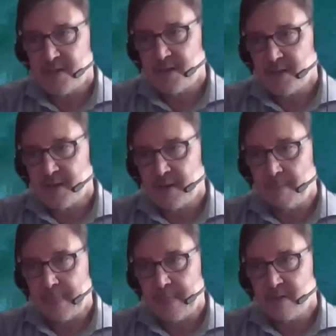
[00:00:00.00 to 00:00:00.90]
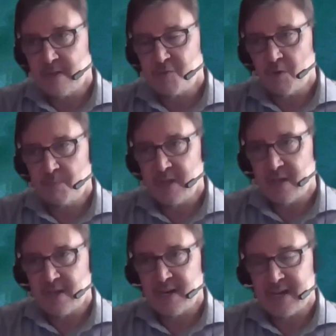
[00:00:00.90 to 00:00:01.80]
this will
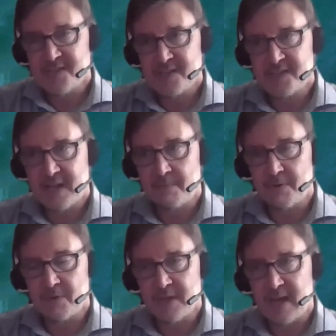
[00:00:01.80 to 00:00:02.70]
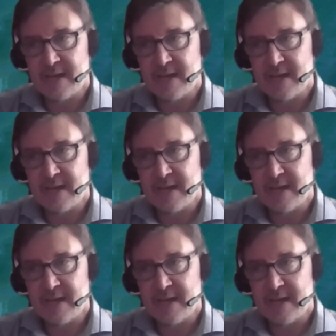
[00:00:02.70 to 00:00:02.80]
be a nice example that